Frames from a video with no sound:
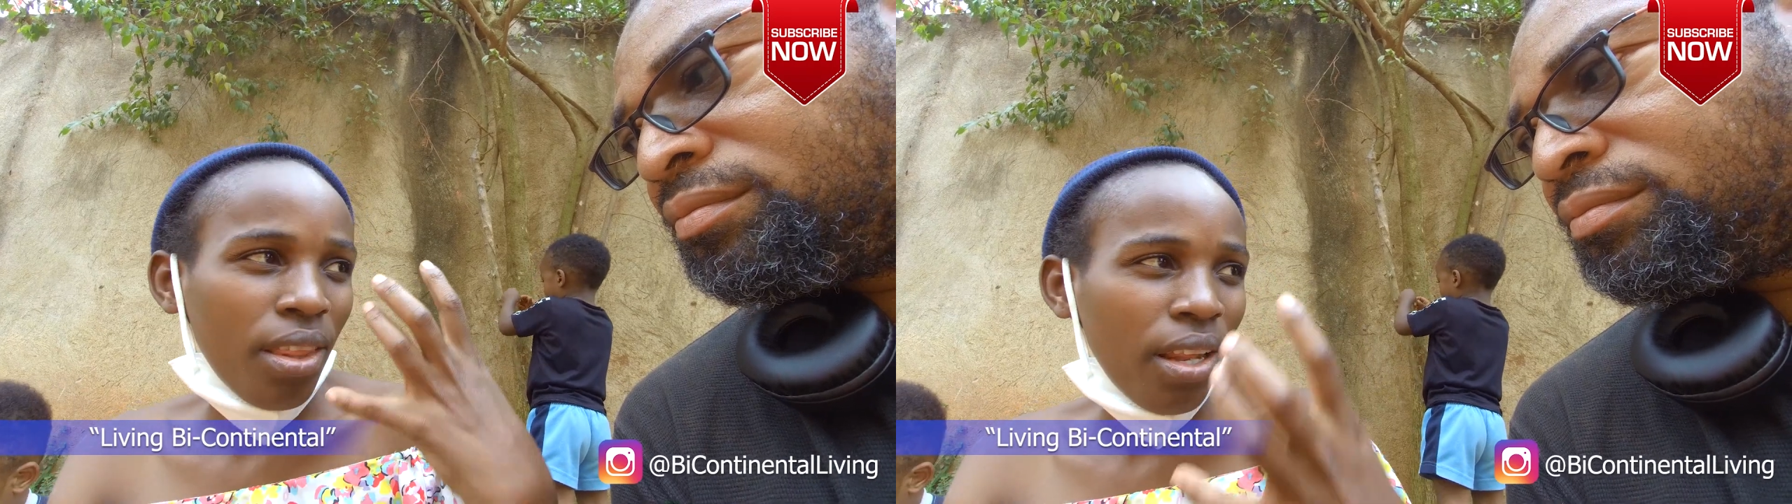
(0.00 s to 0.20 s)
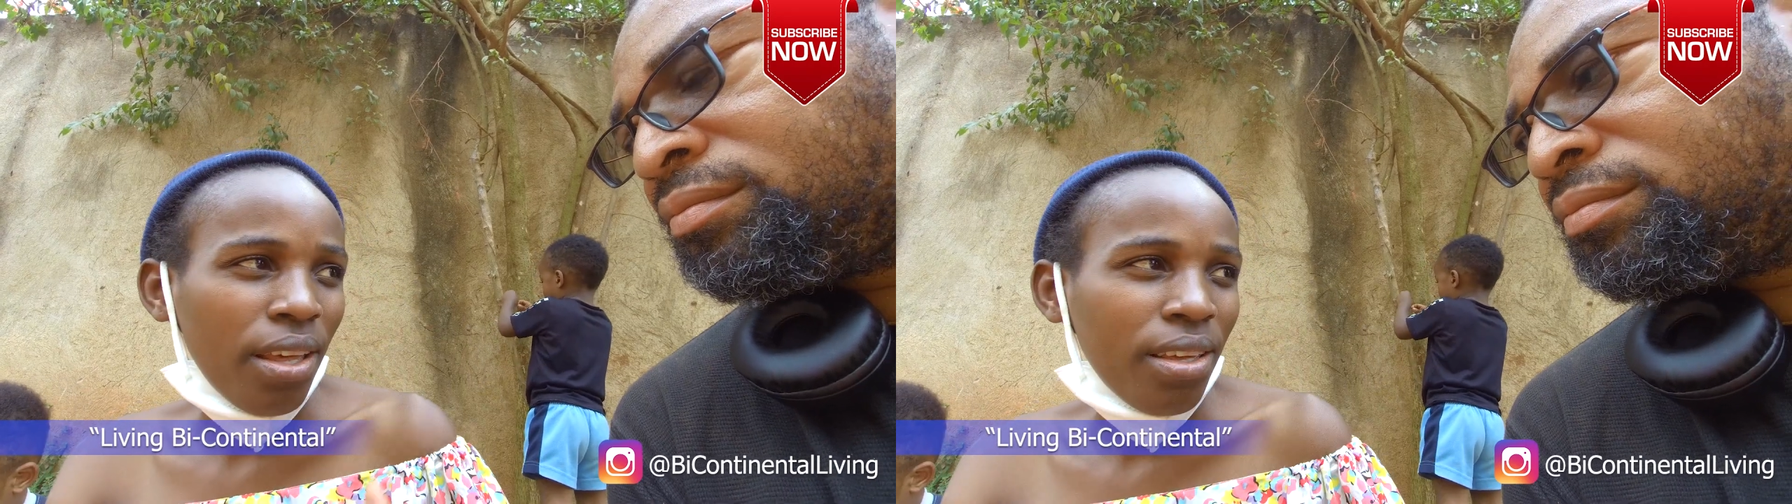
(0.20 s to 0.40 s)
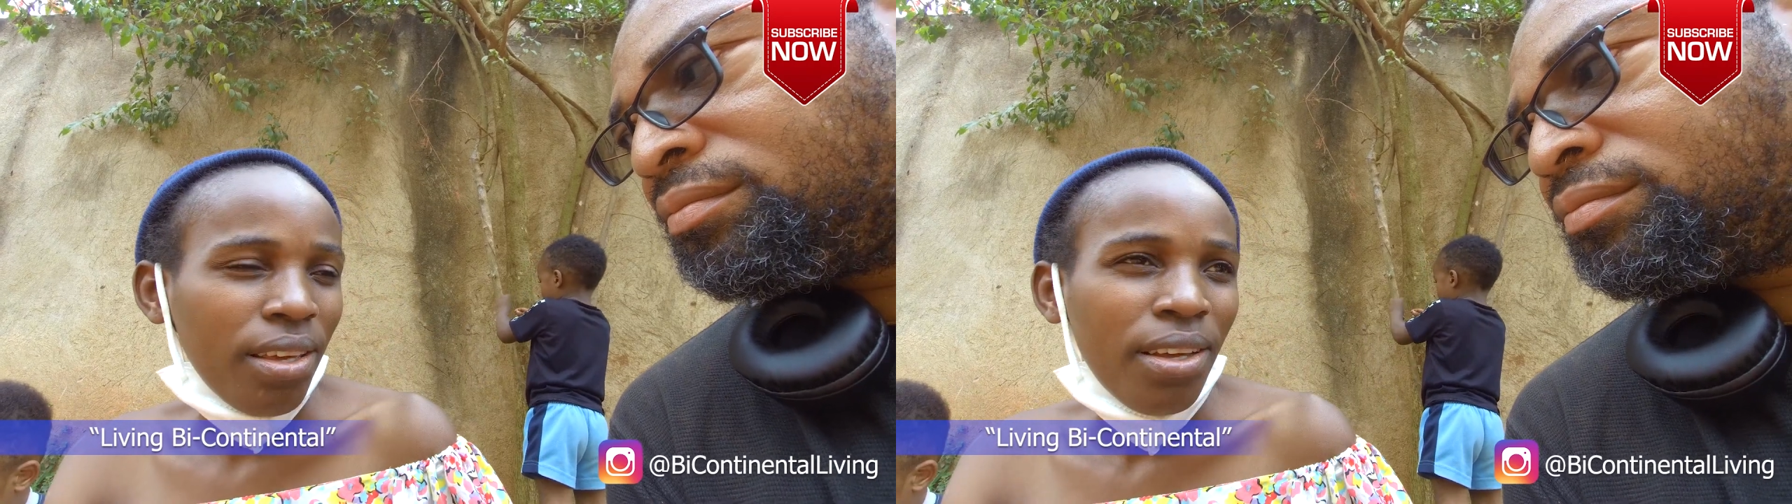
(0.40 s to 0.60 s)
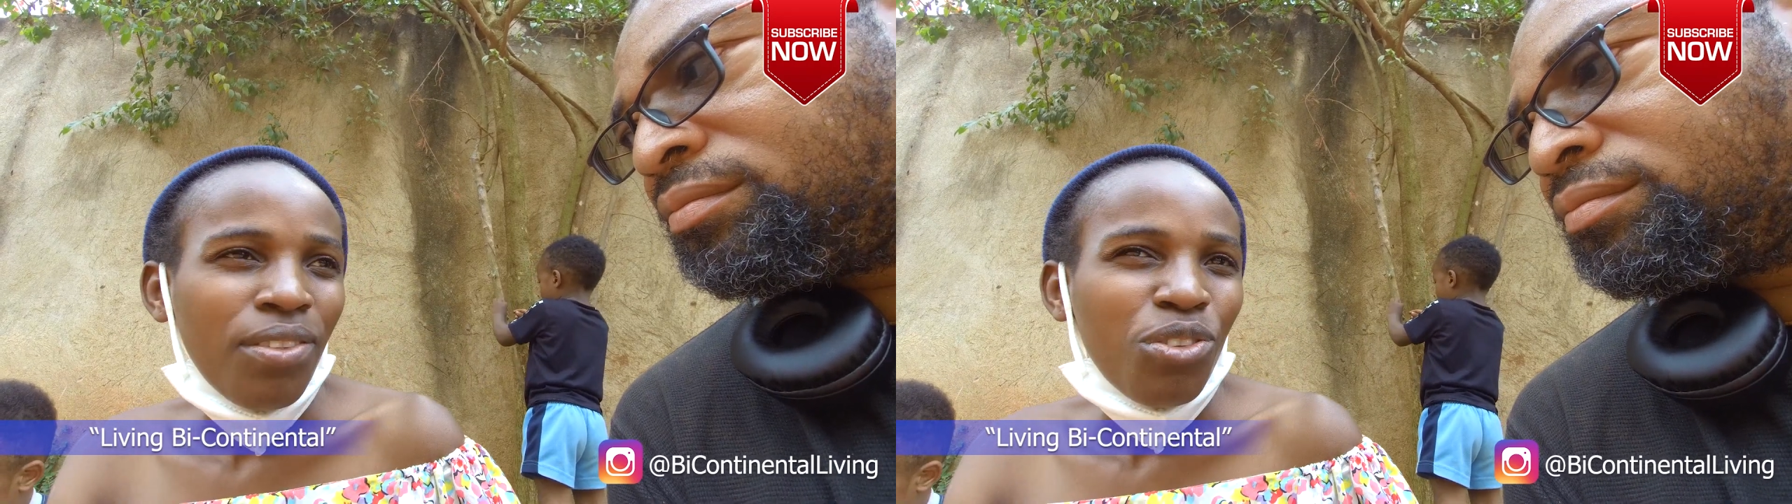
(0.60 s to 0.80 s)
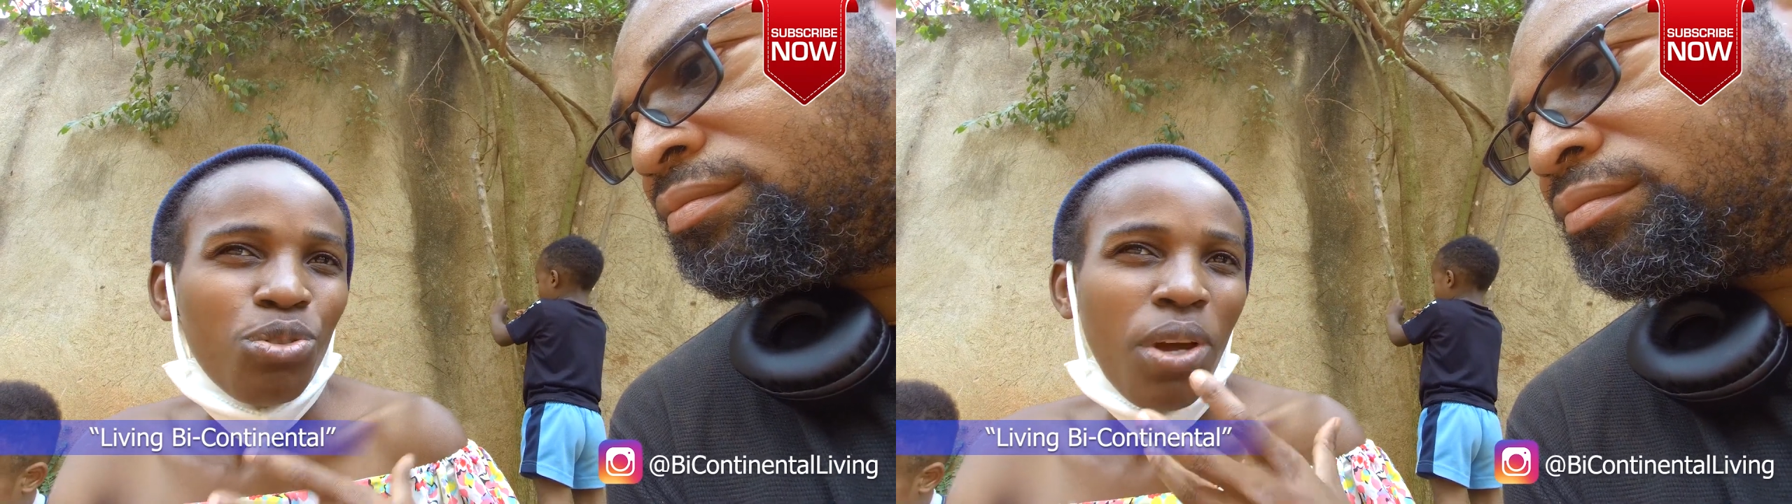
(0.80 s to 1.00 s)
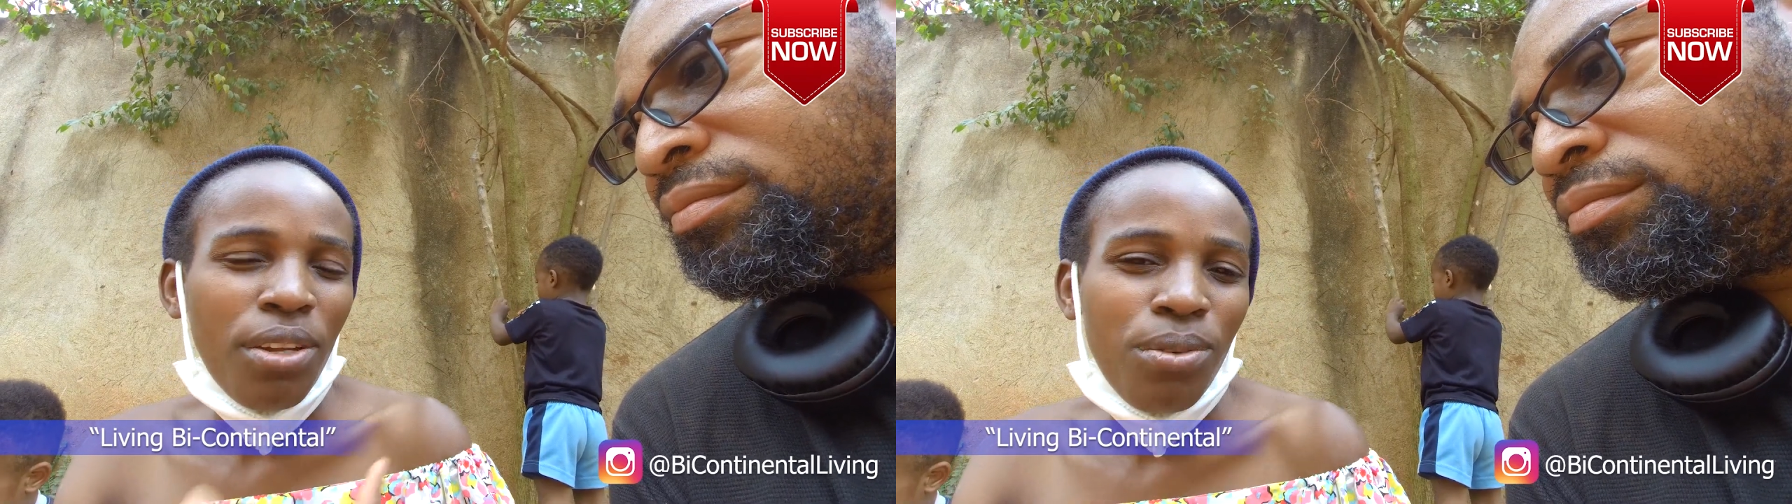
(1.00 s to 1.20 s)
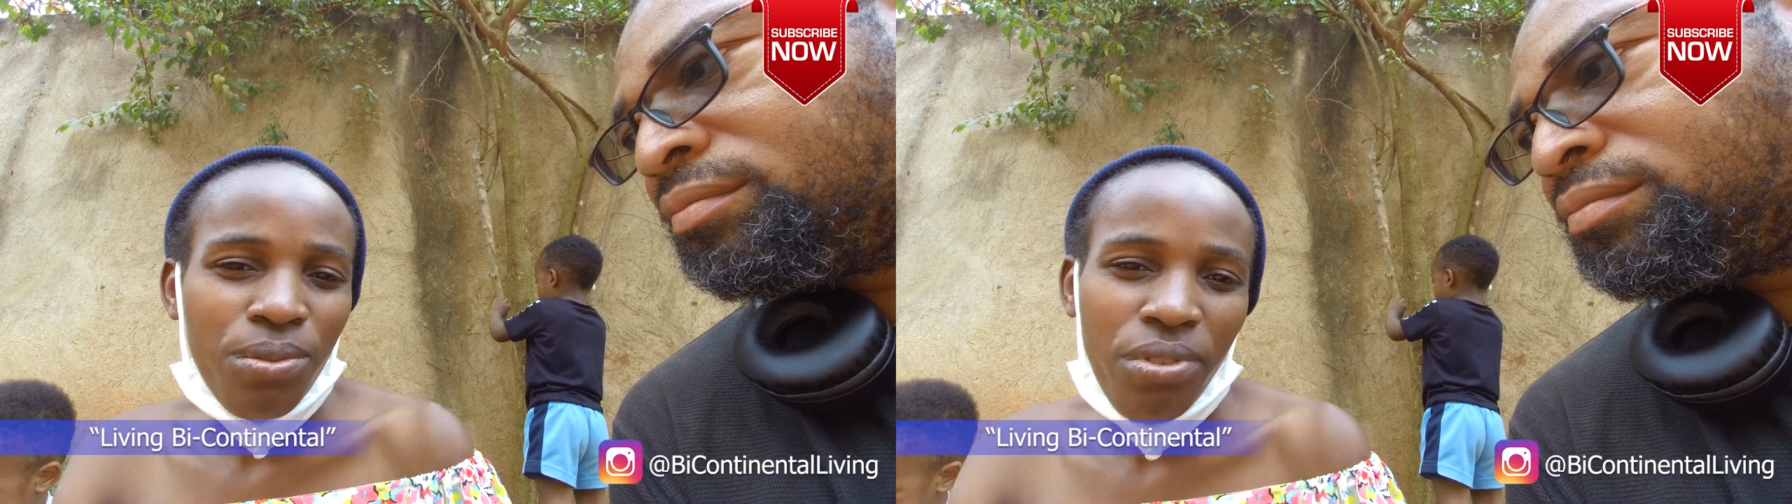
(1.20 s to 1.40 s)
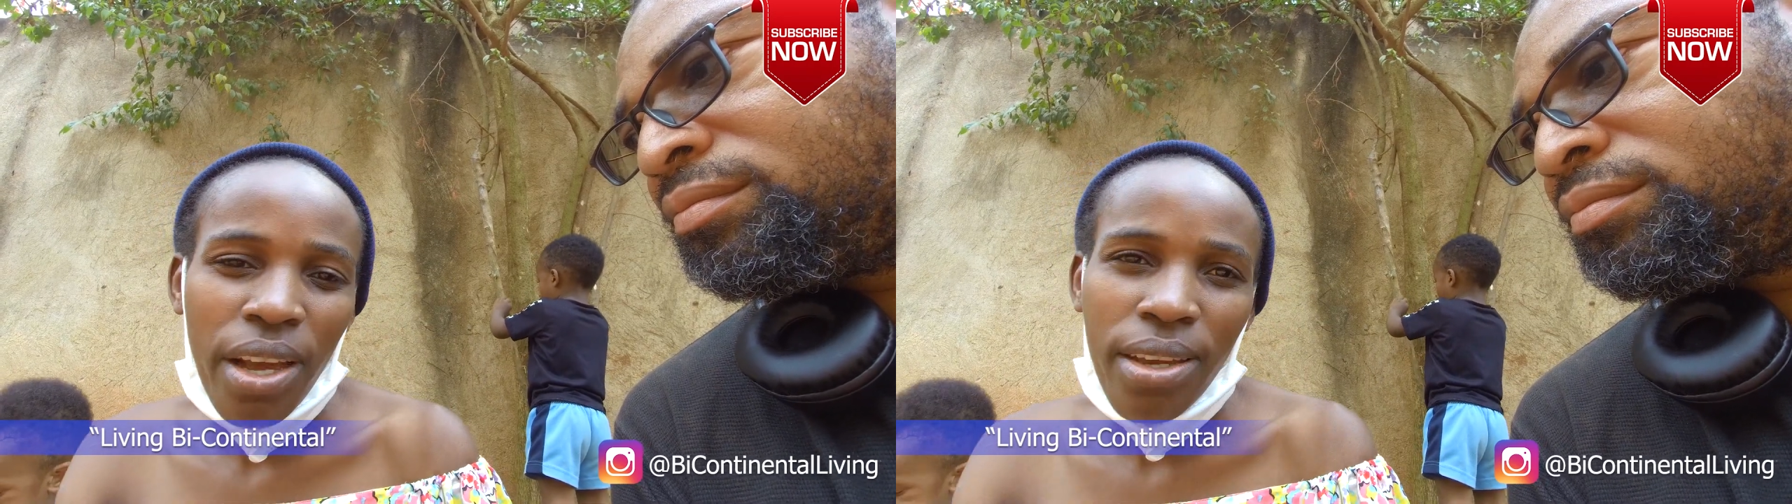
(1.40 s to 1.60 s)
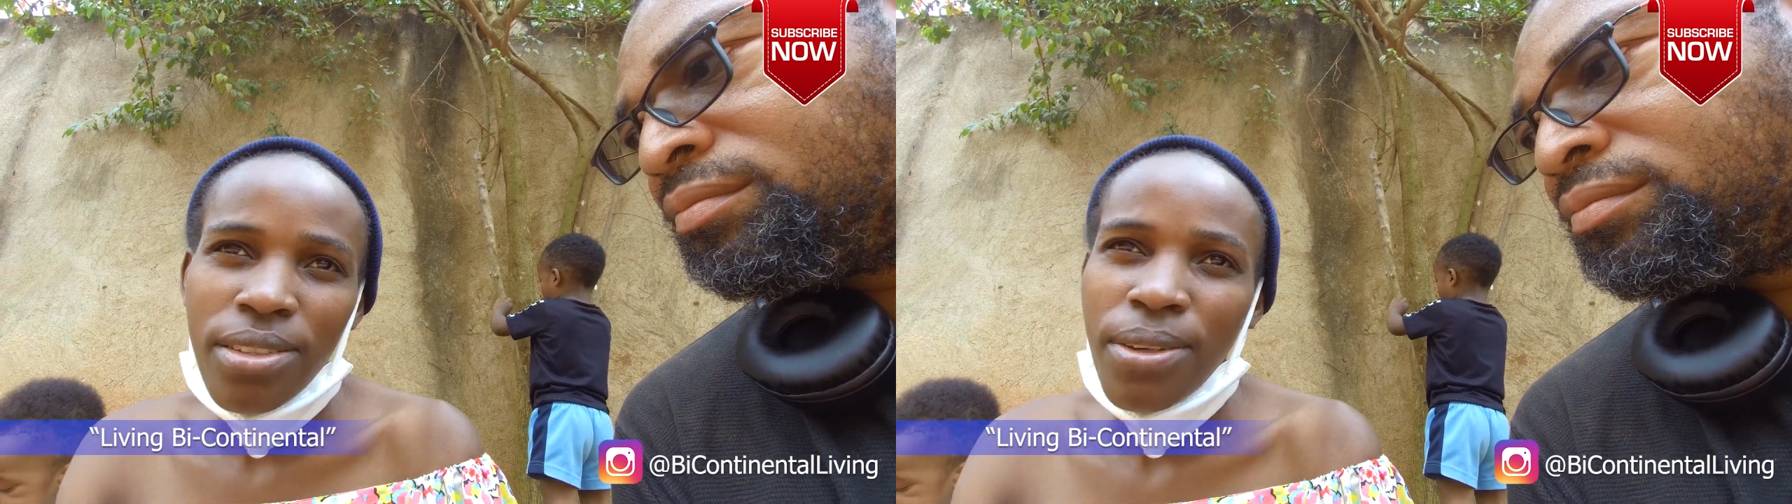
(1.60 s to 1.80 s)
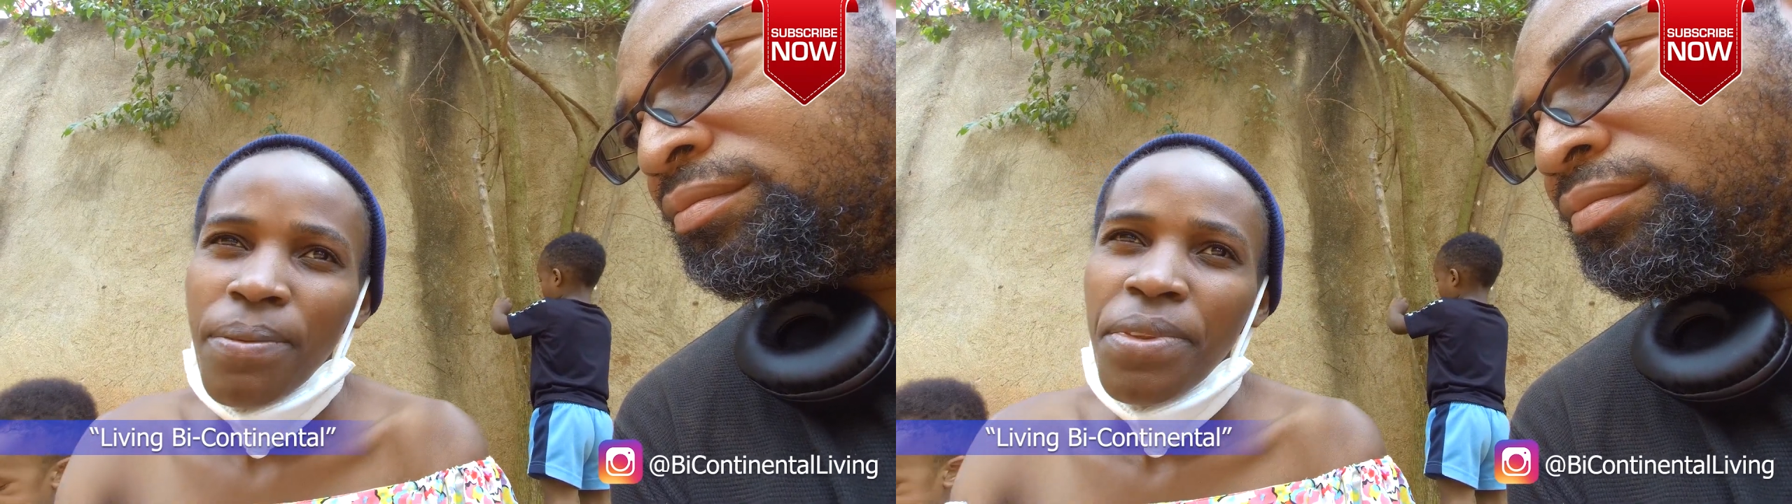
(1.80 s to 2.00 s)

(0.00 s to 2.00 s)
like trying to fight.